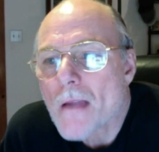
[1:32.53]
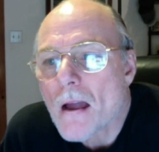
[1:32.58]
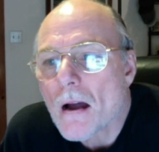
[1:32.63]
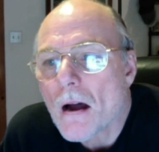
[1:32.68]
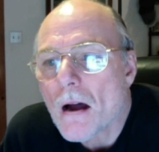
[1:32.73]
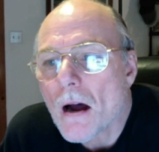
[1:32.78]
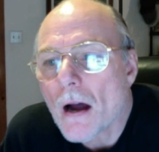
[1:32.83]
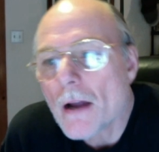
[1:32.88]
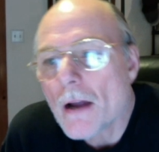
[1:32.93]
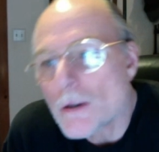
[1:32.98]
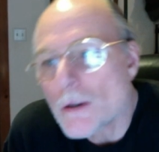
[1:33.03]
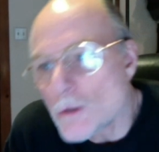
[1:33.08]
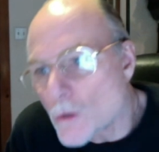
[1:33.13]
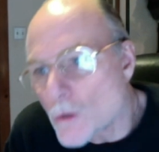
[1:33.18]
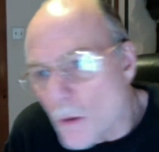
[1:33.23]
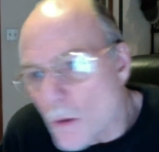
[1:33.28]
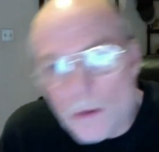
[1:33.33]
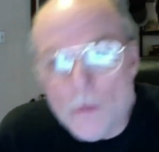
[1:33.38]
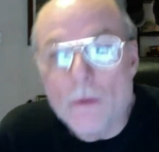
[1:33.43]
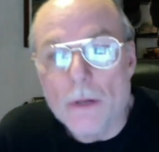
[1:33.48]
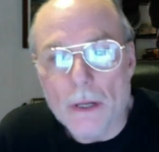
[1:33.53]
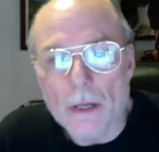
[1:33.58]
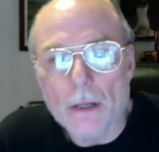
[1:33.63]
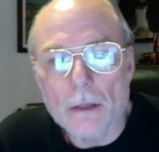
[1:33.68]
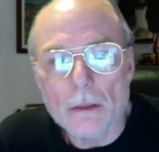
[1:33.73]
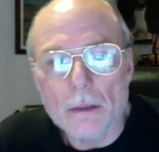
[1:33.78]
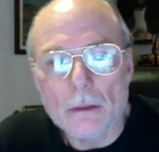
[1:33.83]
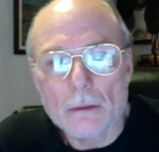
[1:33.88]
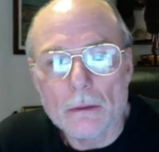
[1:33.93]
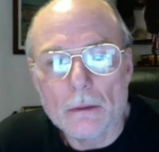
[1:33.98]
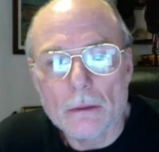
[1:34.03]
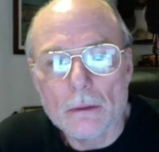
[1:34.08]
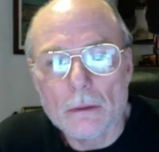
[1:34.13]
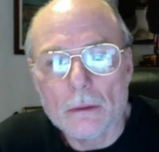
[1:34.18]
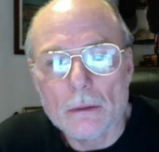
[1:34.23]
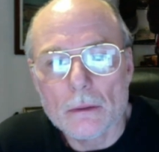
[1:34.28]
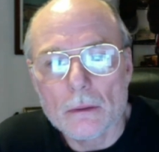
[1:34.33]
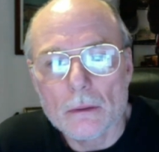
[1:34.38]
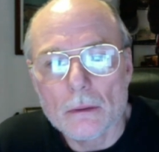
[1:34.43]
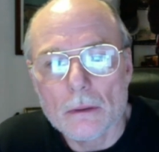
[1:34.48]
I enjoy doing it
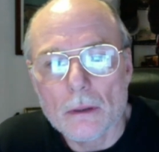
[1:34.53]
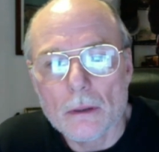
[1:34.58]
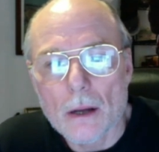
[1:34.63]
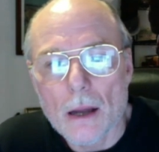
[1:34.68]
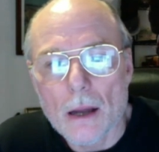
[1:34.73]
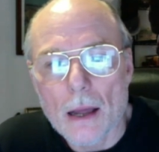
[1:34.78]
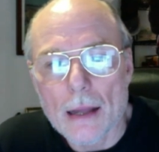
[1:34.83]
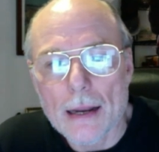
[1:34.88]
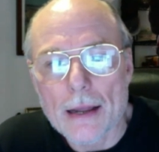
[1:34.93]
and